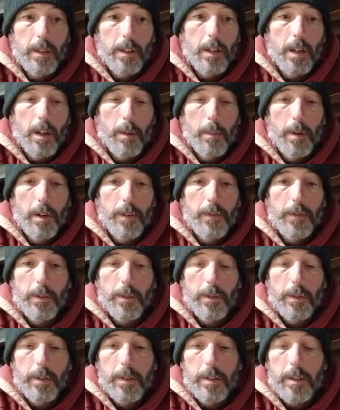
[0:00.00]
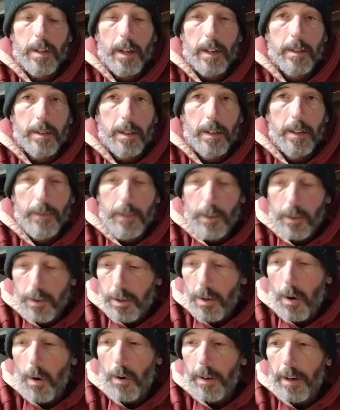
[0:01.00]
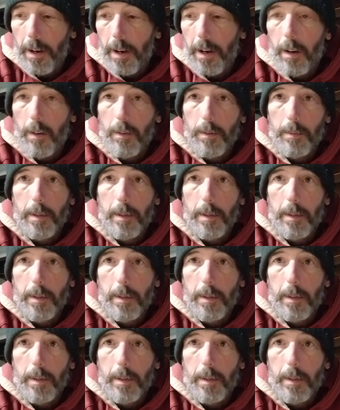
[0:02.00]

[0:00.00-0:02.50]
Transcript: you know, but if you're, just like I said, if you're starting out,